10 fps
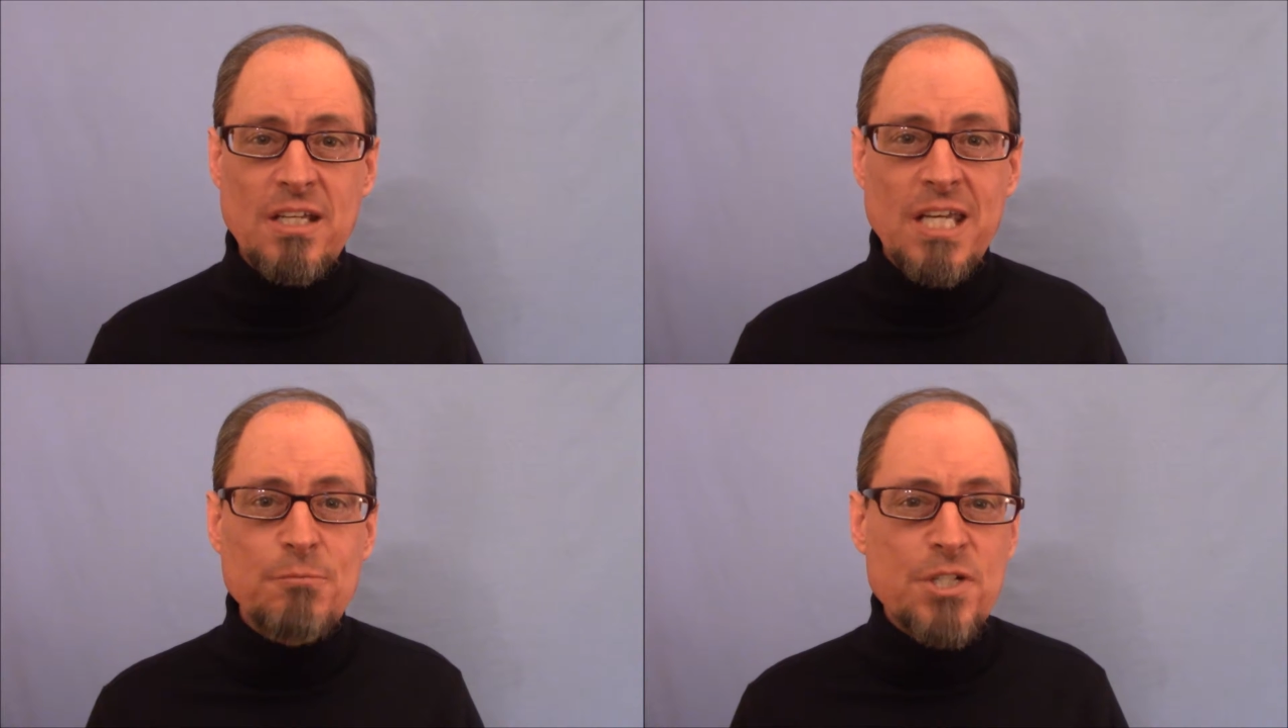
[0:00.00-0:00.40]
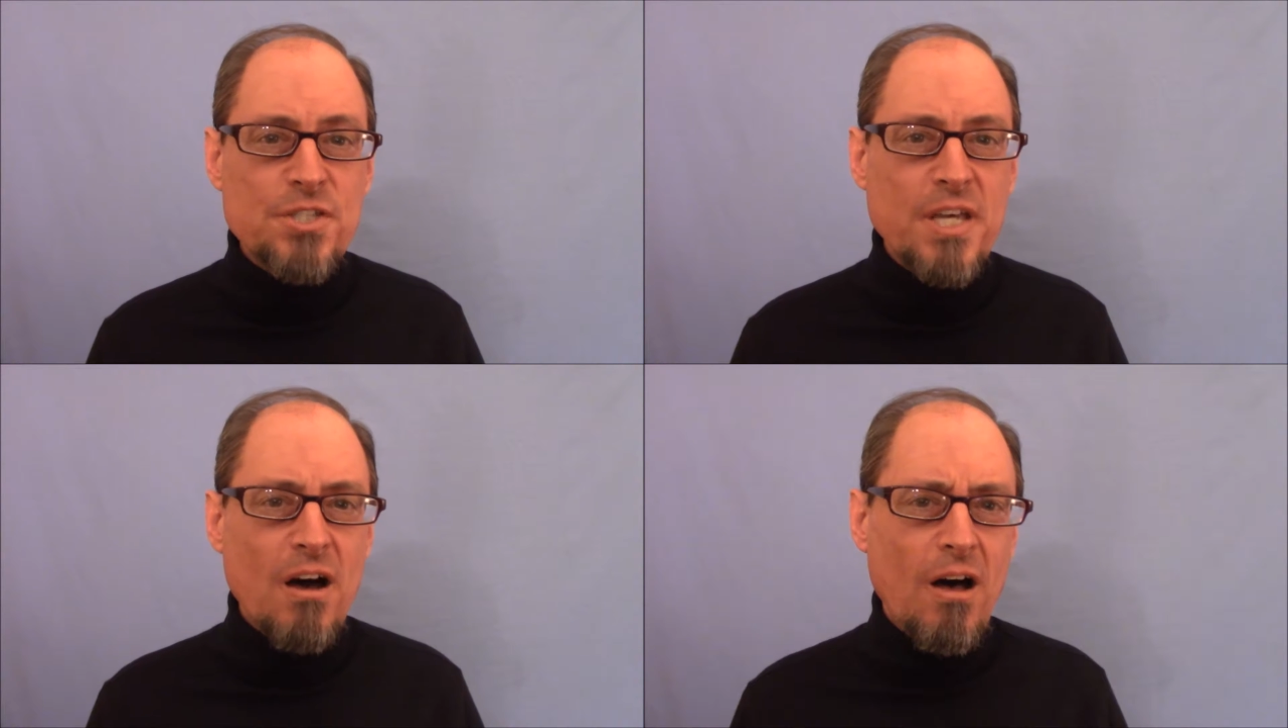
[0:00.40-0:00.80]
in
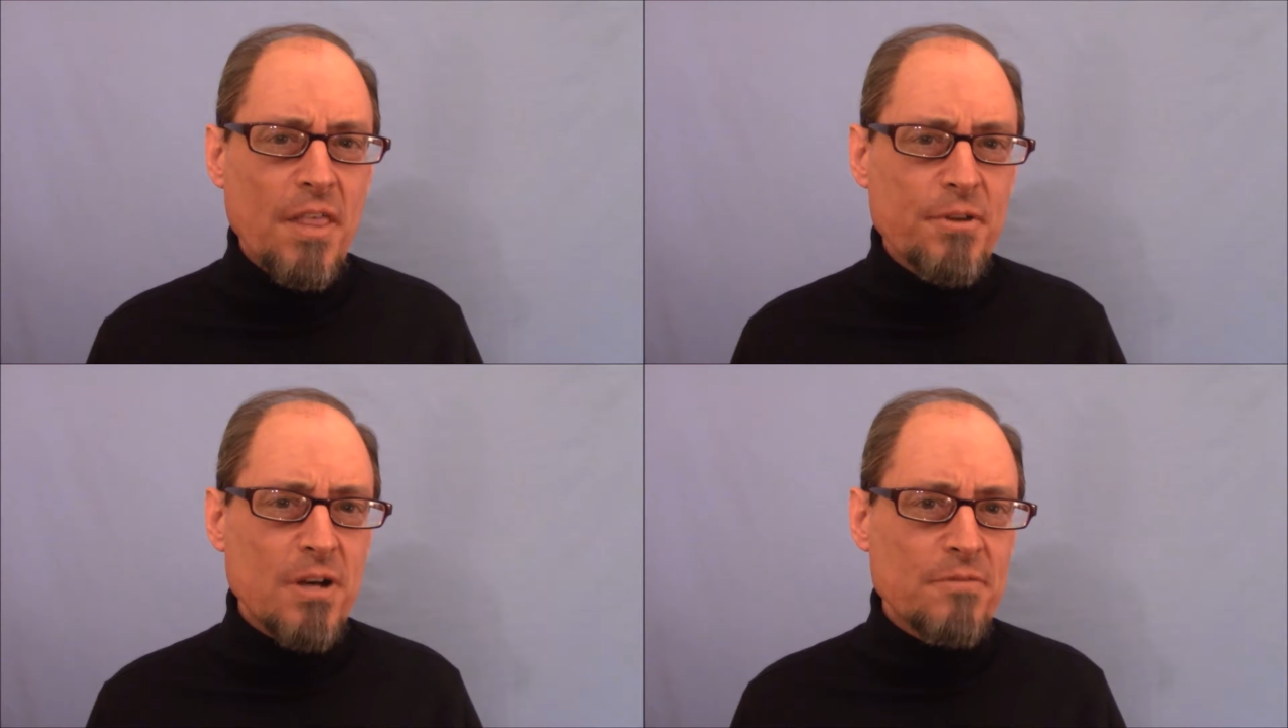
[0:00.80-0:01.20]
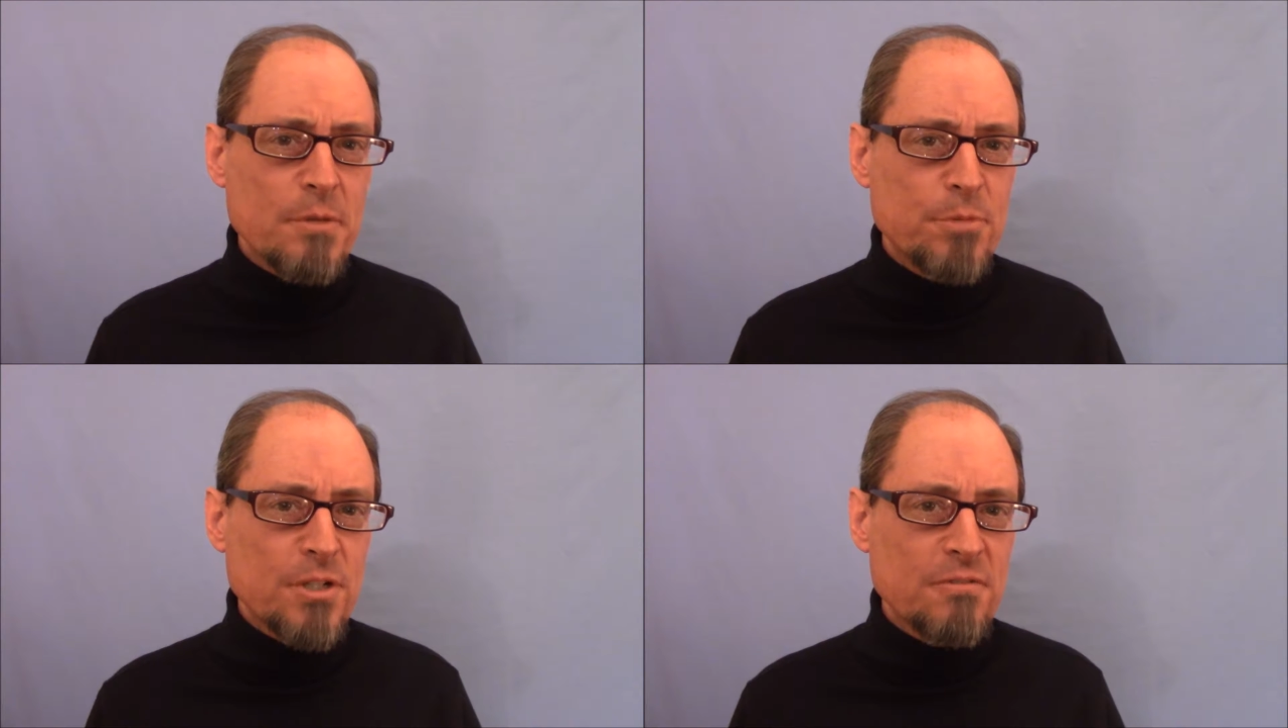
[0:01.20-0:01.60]
which the author of
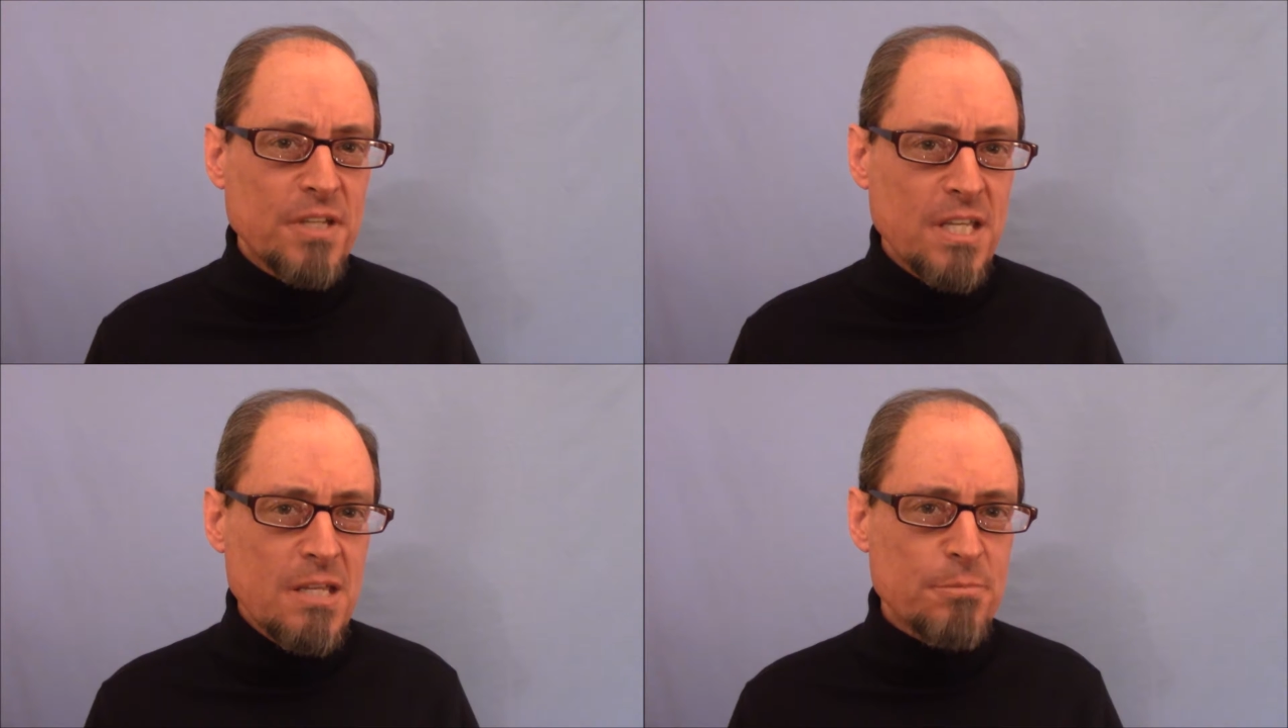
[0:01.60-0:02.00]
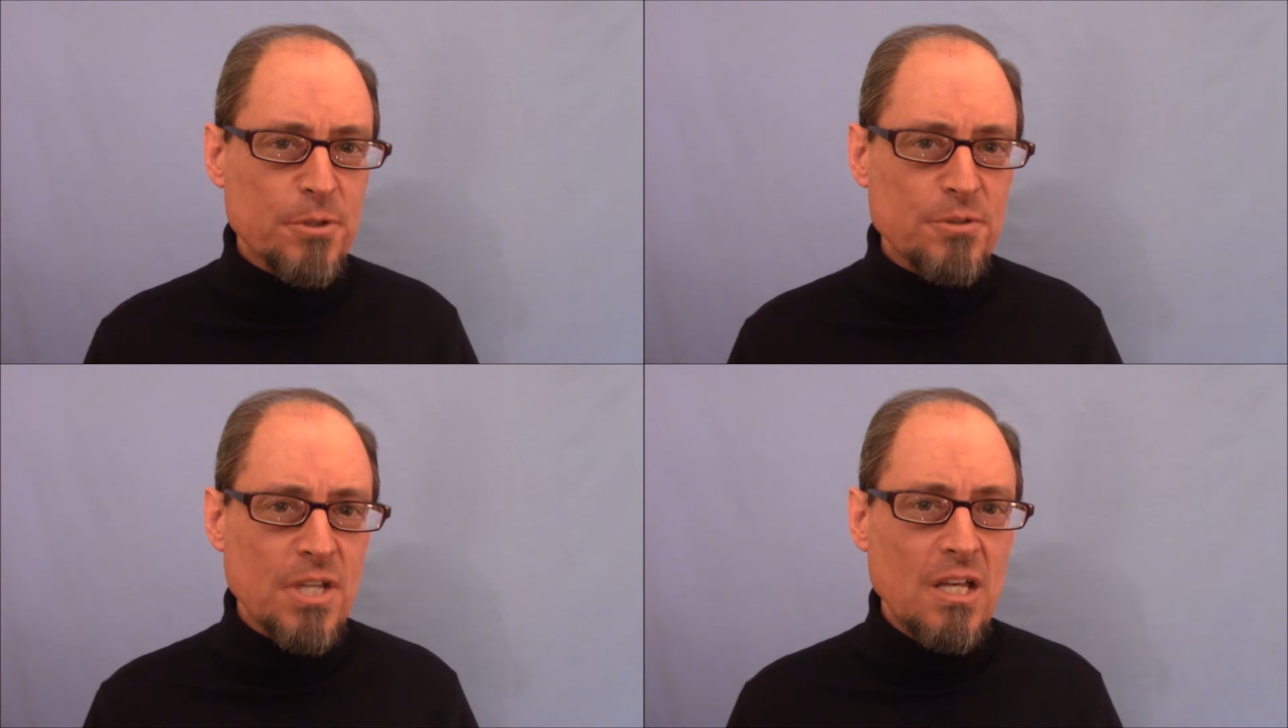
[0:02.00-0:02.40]
the book of
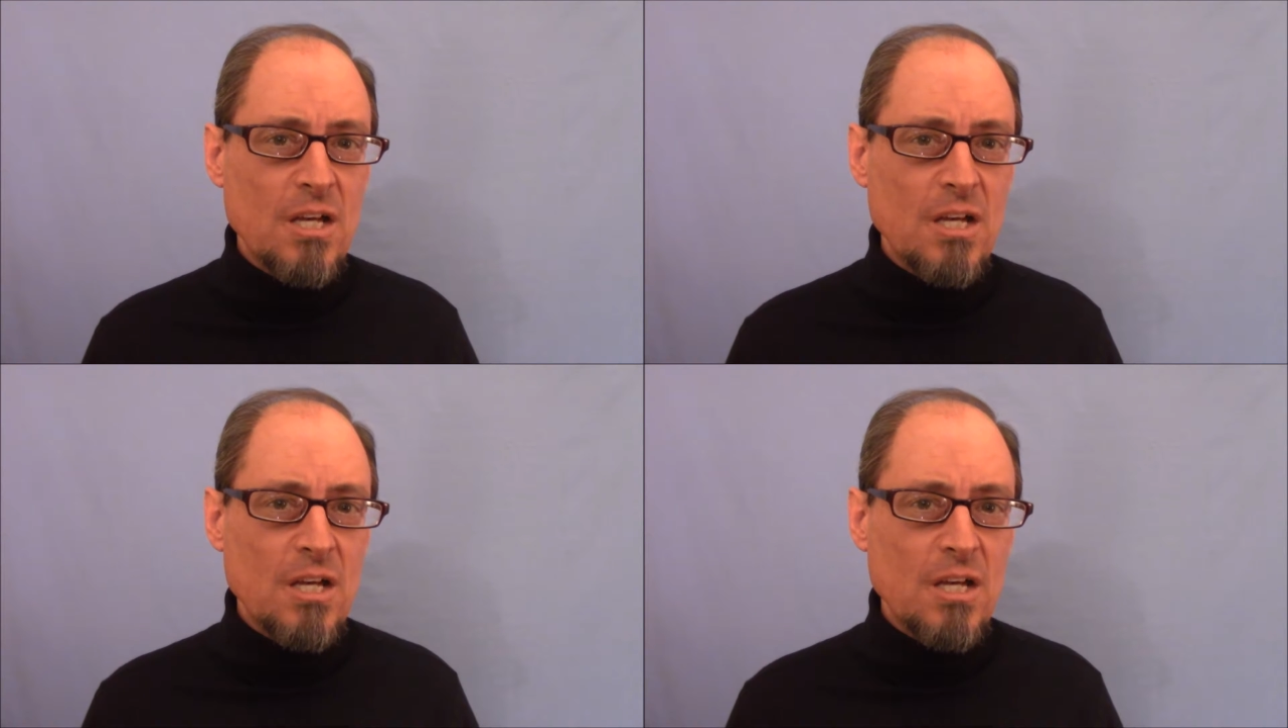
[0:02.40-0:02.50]
Hebrews